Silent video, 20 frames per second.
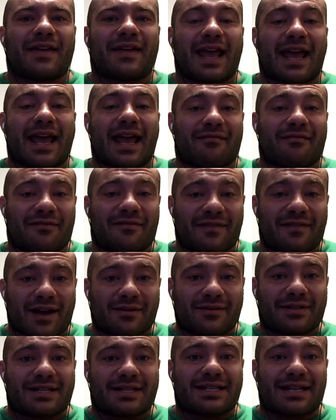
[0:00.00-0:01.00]
they have
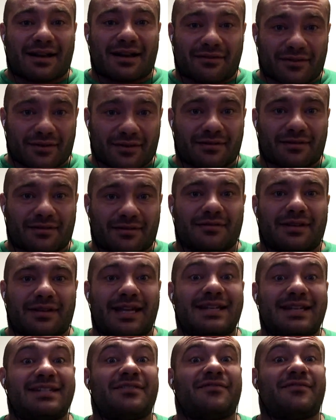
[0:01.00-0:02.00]
found several
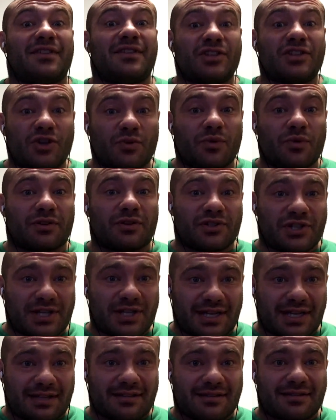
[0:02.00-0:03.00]
individual
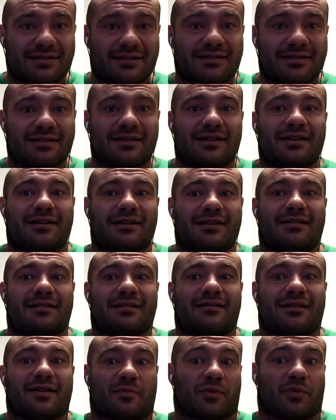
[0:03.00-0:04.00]
genes
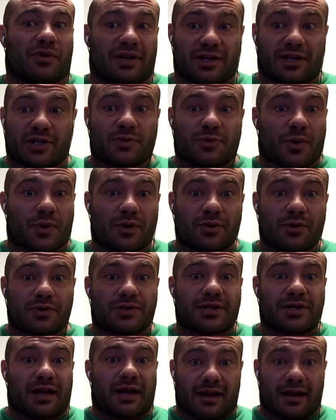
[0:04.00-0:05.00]
that
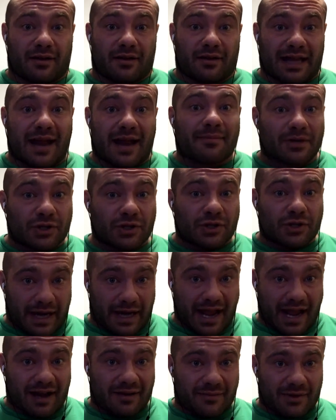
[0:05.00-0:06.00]
predispose
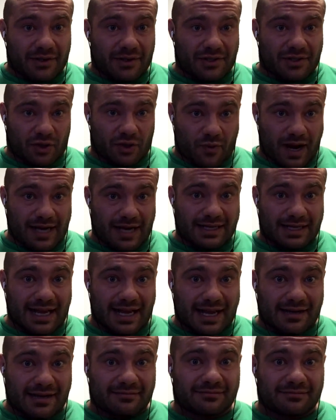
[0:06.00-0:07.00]
laboratory animals to weight
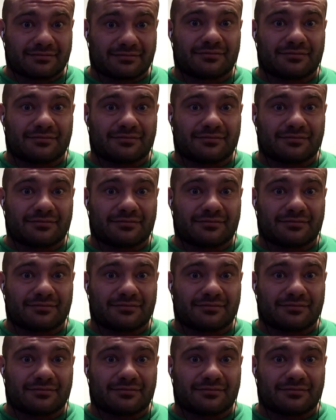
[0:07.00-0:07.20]
gain.